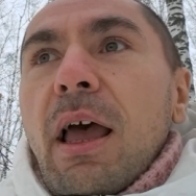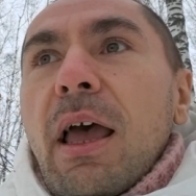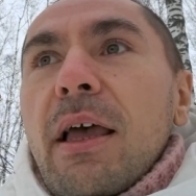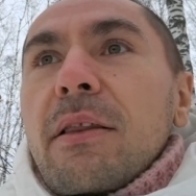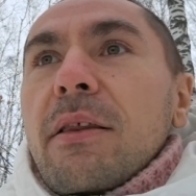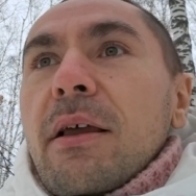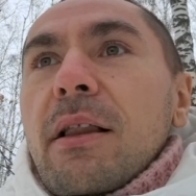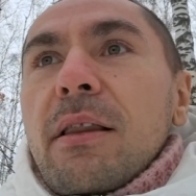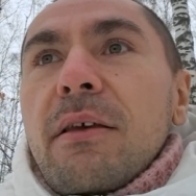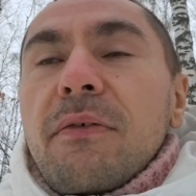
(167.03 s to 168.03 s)
and
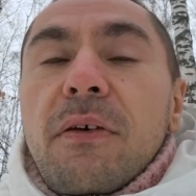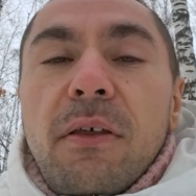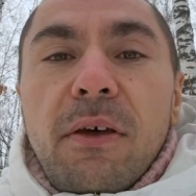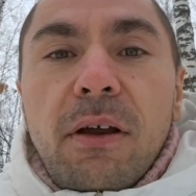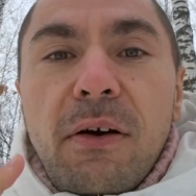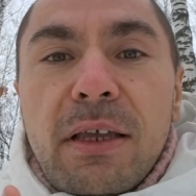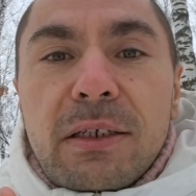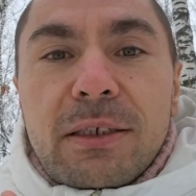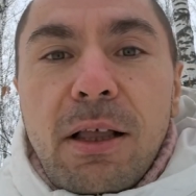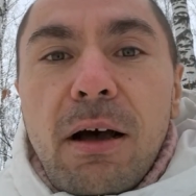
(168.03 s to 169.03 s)
live the
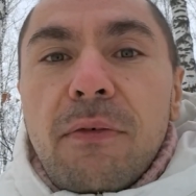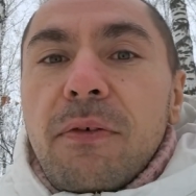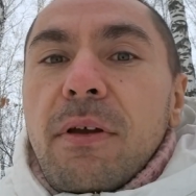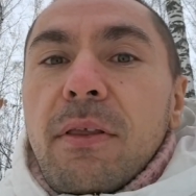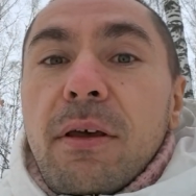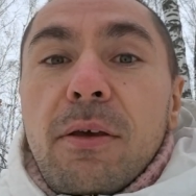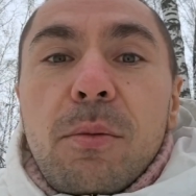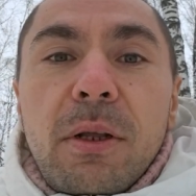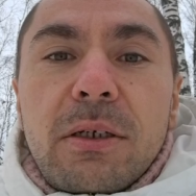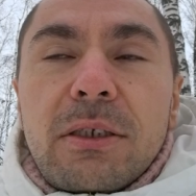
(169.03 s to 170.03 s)
greatest love in the
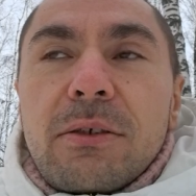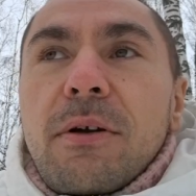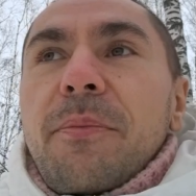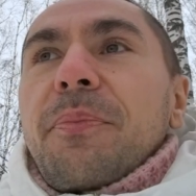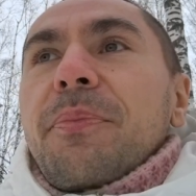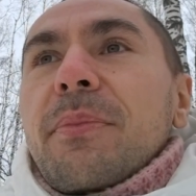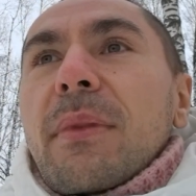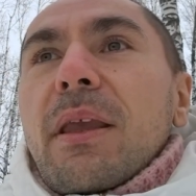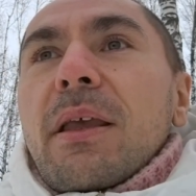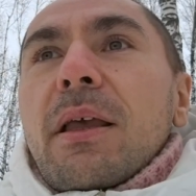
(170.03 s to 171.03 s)
human history.
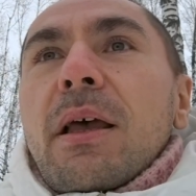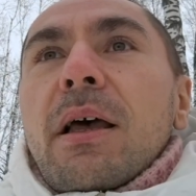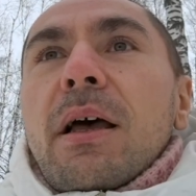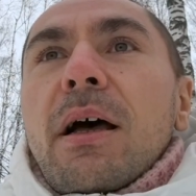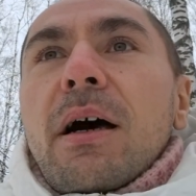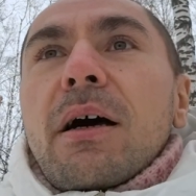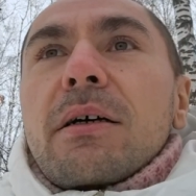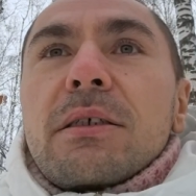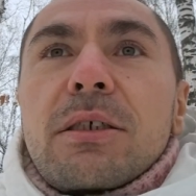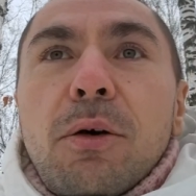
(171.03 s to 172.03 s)
Uh,
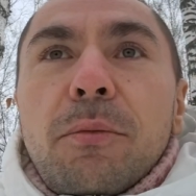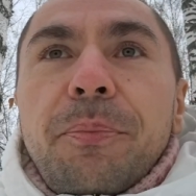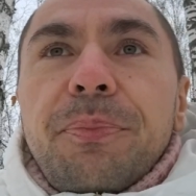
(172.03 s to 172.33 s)
so,